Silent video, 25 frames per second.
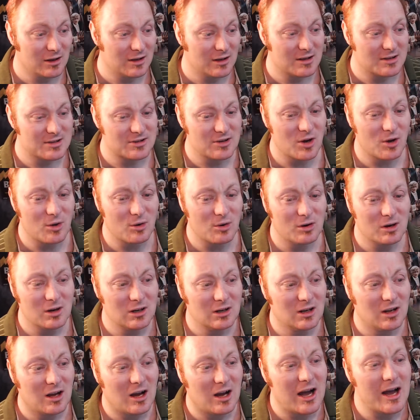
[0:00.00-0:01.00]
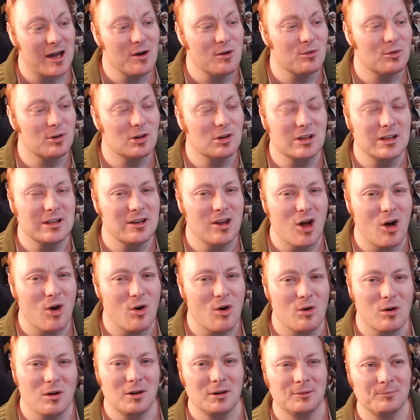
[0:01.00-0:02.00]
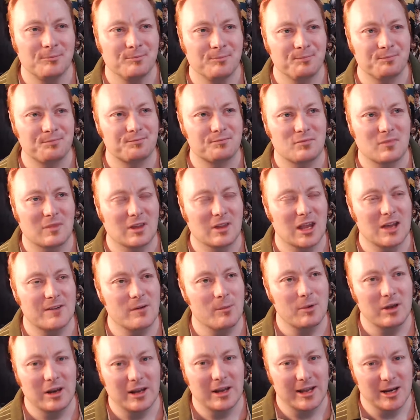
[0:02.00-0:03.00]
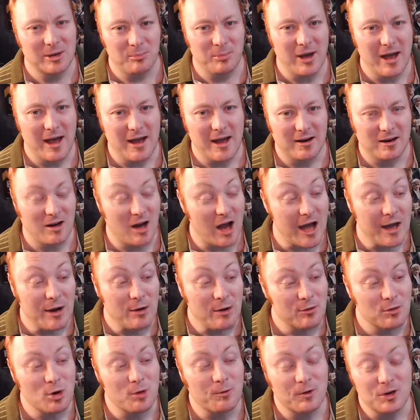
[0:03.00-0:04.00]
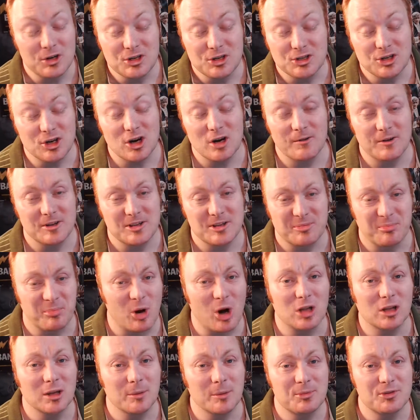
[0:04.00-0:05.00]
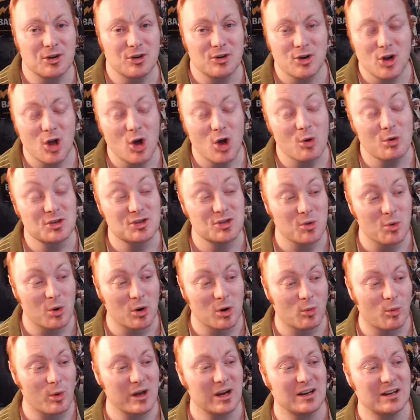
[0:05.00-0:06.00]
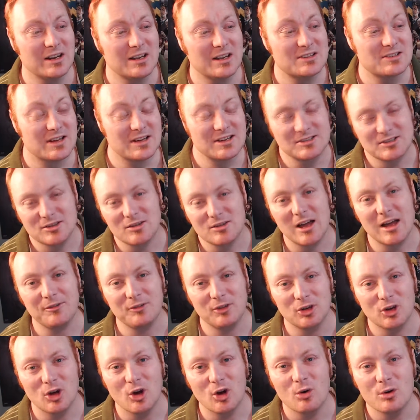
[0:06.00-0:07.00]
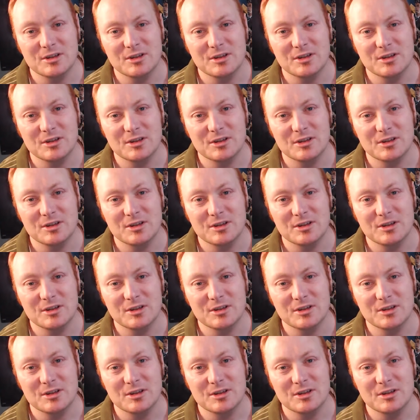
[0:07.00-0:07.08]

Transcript: So I don't really know if I'm going to get it back. I don't know for sure if it's polyps or nodes or what it is. I still have to go and